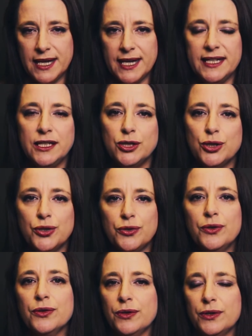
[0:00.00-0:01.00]
It is
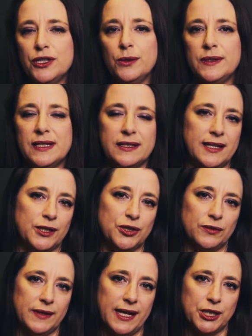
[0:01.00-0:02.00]
true to its
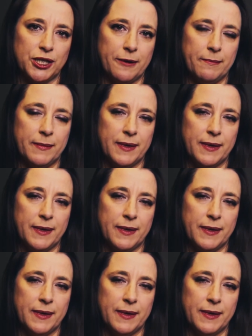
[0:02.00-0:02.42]
essential nature.